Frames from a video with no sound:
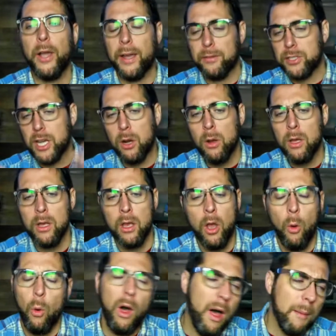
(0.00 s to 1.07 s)
Okay, so,
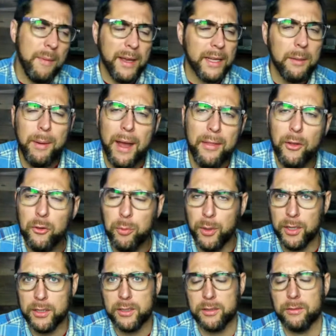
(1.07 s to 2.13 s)
well, I'm not going to buy
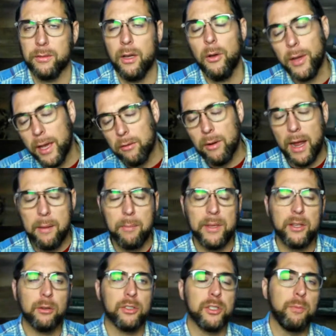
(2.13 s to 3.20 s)
those books. Okay,
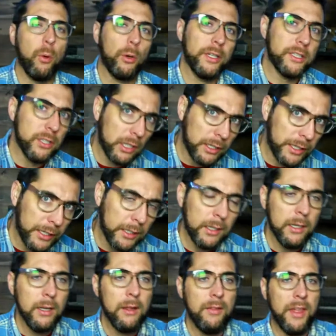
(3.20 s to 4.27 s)
right, but you're supporting
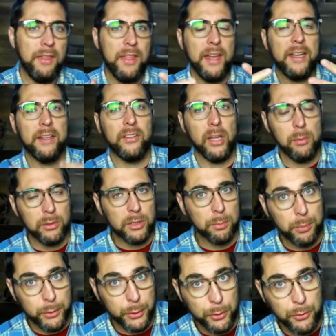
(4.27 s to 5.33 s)
Target that then is able
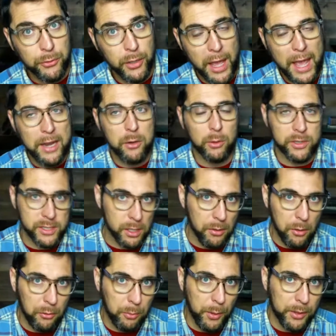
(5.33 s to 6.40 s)
to produce and or
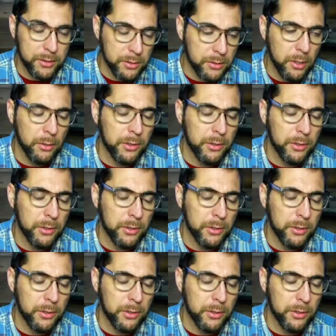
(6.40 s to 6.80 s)
sell those books.